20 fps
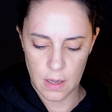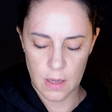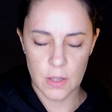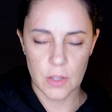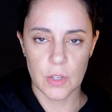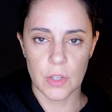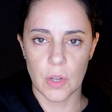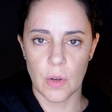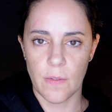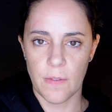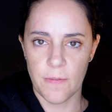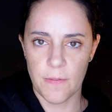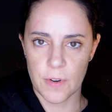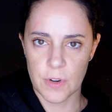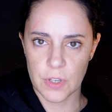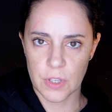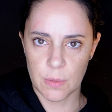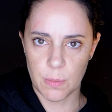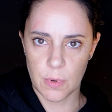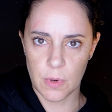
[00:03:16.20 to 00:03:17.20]
So
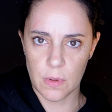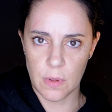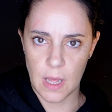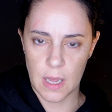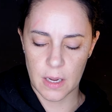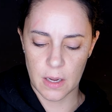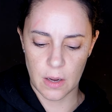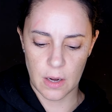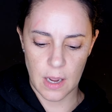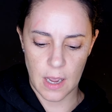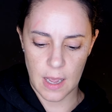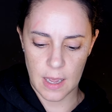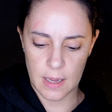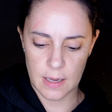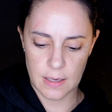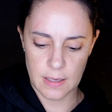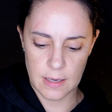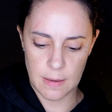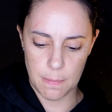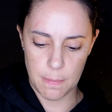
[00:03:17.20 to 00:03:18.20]
first of all, I'm gonna
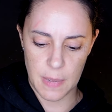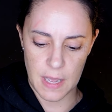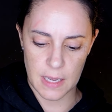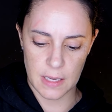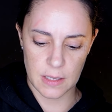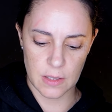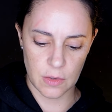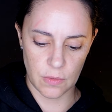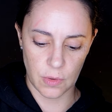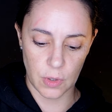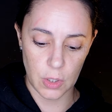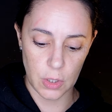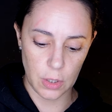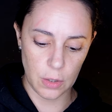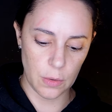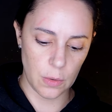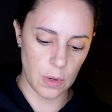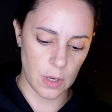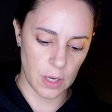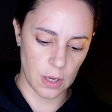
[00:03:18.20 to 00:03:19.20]
add the base of
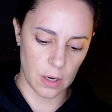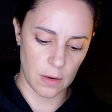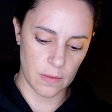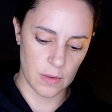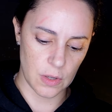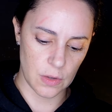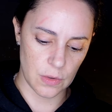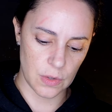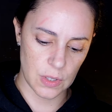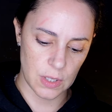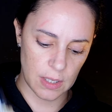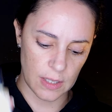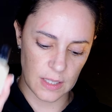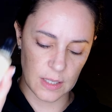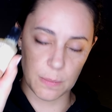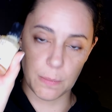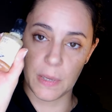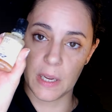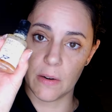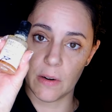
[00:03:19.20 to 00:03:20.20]
glue. I'm gonna be using
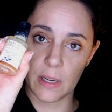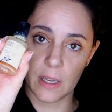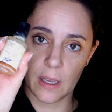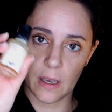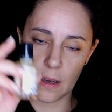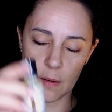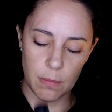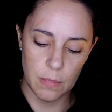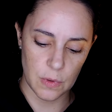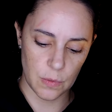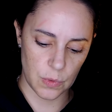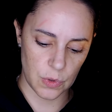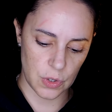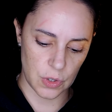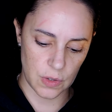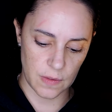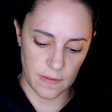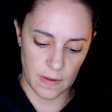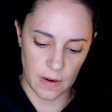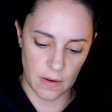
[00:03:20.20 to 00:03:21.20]
Spirit Gum, which
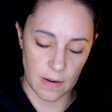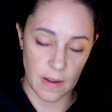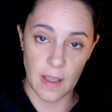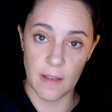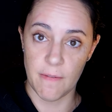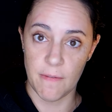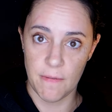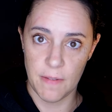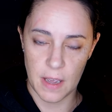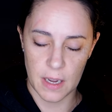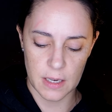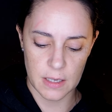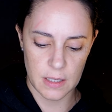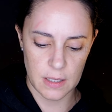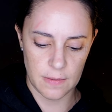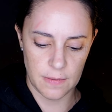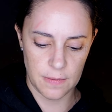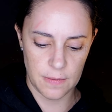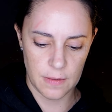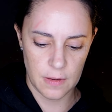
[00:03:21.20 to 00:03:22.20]
is very
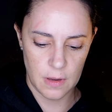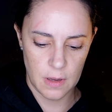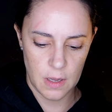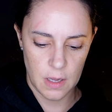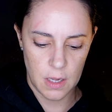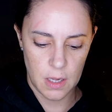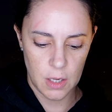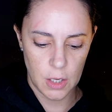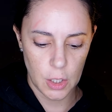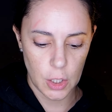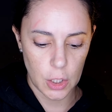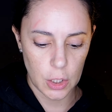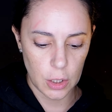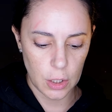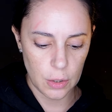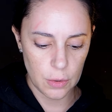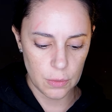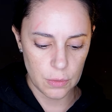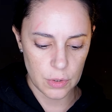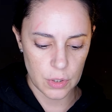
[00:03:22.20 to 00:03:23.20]
effective
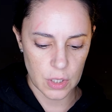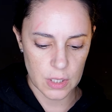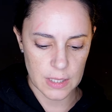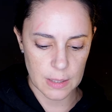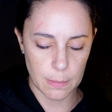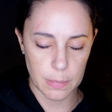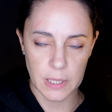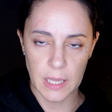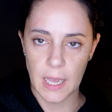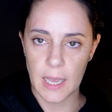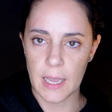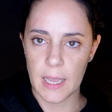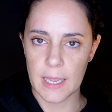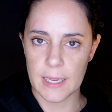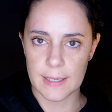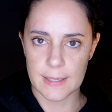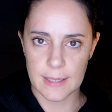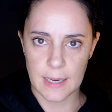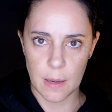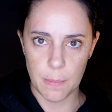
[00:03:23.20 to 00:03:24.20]
glue. Just apply it
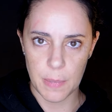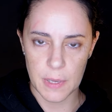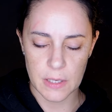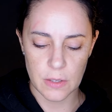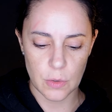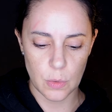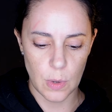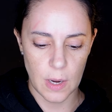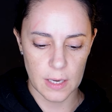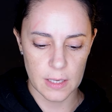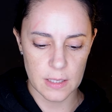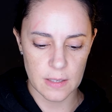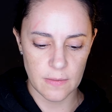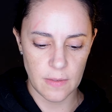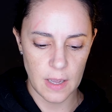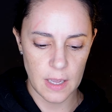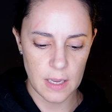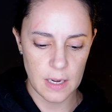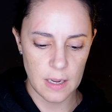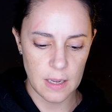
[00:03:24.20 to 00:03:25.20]
and tap it to
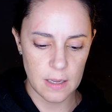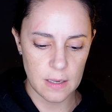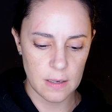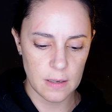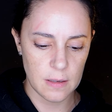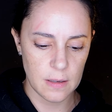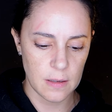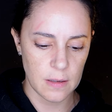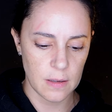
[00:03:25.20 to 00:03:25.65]
activate it.